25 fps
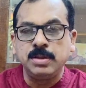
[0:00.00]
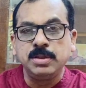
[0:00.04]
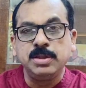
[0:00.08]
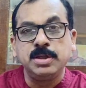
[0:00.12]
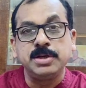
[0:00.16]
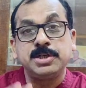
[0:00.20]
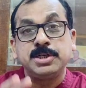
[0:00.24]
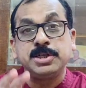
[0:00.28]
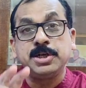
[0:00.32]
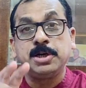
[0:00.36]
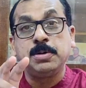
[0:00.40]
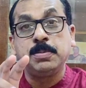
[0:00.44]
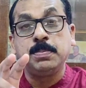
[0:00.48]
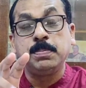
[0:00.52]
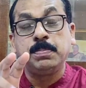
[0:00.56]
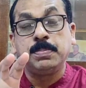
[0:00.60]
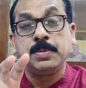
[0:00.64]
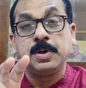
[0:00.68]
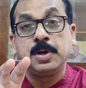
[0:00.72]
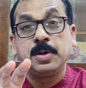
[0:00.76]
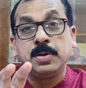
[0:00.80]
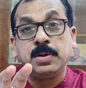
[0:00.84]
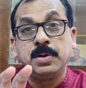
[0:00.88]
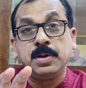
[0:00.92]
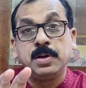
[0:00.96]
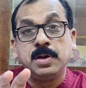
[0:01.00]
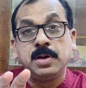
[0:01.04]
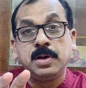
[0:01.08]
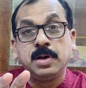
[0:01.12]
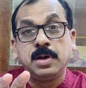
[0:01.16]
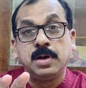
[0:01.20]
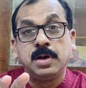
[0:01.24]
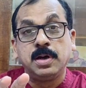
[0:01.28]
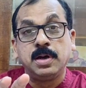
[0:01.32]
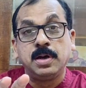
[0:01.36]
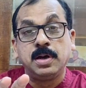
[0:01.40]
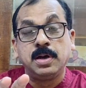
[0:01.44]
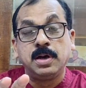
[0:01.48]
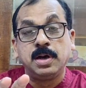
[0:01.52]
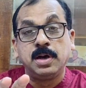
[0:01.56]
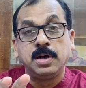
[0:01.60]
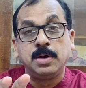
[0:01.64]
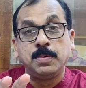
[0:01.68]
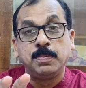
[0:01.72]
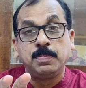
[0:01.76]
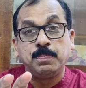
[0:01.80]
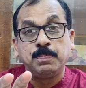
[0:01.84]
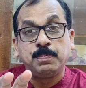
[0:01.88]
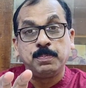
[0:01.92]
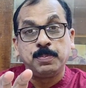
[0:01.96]
the term
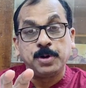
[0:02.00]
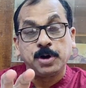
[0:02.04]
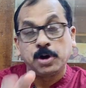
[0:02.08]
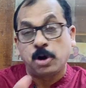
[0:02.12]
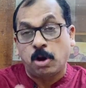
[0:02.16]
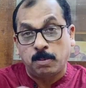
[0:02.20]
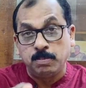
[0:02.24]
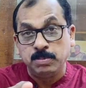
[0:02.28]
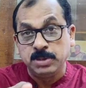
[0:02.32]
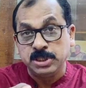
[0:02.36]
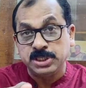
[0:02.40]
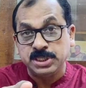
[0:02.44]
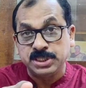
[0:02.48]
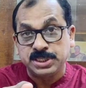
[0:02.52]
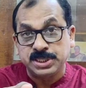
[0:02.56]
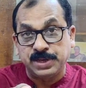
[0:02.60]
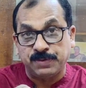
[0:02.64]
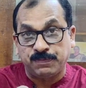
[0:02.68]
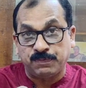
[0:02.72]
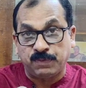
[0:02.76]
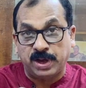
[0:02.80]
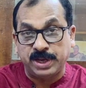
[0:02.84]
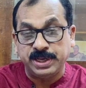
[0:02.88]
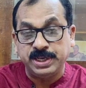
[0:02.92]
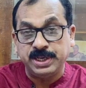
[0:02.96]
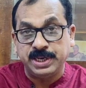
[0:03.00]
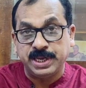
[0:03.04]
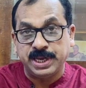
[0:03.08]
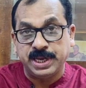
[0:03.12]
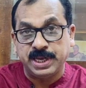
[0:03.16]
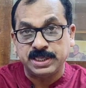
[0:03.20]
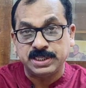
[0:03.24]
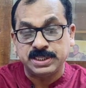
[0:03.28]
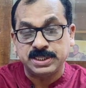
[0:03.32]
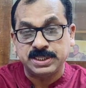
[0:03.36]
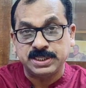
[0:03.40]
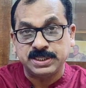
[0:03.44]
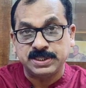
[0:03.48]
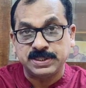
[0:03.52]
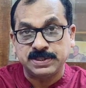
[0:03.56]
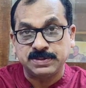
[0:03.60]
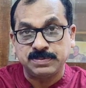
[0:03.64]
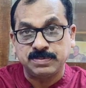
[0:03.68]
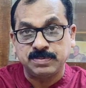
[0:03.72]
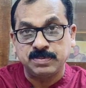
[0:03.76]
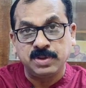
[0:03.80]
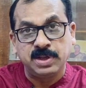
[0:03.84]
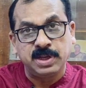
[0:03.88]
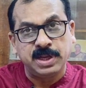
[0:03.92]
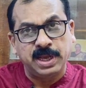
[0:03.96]
promise is defined as,
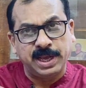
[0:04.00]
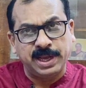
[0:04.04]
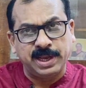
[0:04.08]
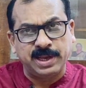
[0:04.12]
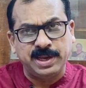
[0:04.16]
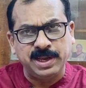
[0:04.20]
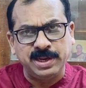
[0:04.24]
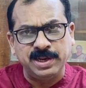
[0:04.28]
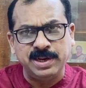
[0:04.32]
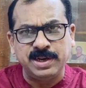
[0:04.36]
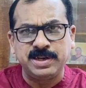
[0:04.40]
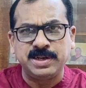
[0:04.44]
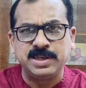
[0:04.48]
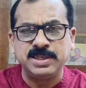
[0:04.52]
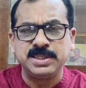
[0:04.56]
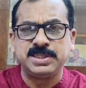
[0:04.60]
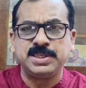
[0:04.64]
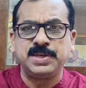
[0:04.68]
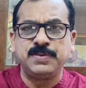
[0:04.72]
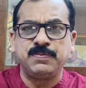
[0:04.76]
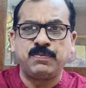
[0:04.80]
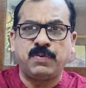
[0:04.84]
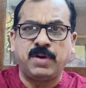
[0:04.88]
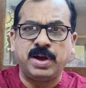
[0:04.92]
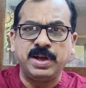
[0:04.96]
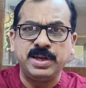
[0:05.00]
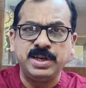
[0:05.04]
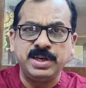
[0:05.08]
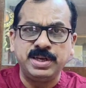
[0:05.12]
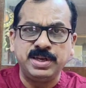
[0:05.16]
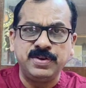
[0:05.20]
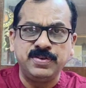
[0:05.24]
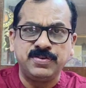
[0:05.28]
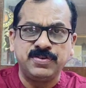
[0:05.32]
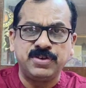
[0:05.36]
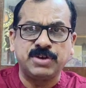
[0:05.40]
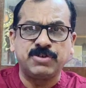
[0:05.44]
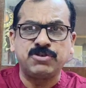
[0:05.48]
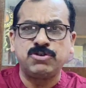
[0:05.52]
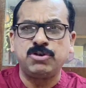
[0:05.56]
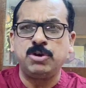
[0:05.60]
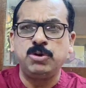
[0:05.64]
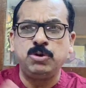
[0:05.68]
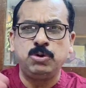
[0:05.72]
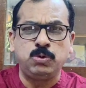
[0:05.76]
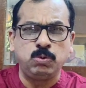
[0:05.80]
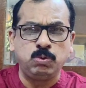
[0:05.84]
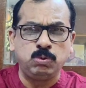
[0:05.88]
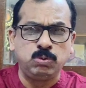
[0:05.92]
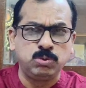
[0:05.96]
again it is defined in
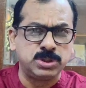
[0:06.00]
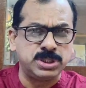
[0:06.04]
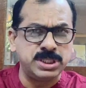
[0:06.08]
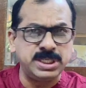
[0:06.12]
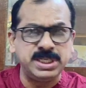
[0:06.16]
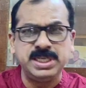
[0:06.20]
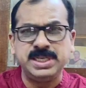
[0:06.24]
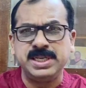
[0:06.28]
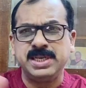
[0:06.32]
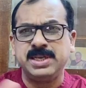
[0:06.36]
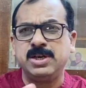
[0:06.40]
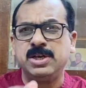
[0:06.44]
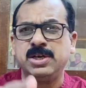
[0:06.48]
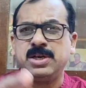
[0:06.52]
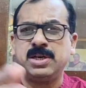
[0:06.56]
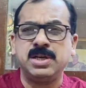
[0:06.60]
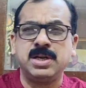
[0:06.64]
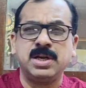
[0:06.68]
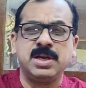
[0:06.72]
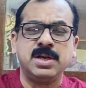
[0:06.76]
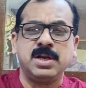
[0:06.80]
section 2C in